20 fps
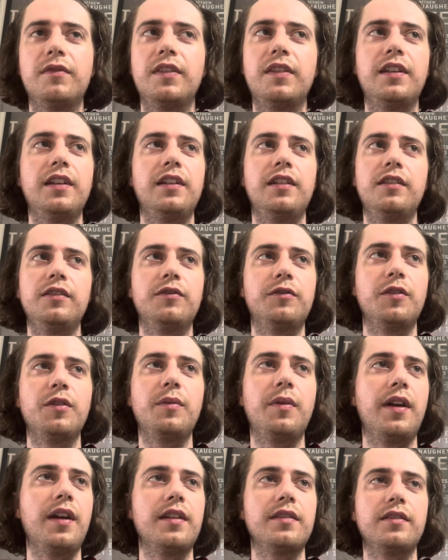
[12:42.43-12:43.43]
things for the
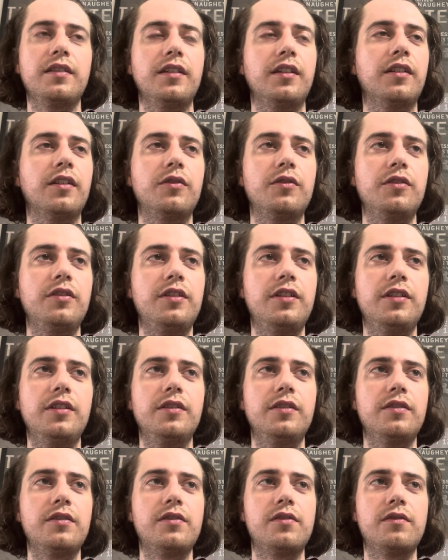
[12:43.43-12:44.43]
past like 100
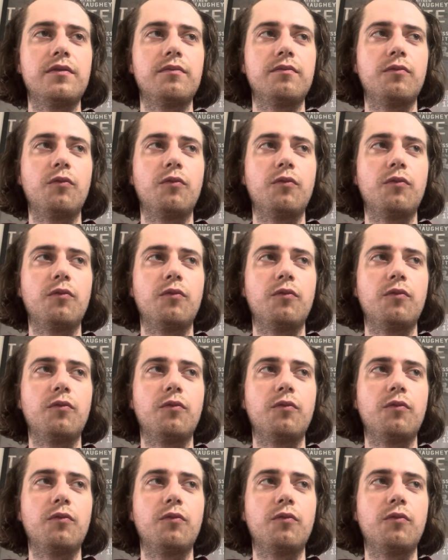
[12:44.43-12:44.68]
years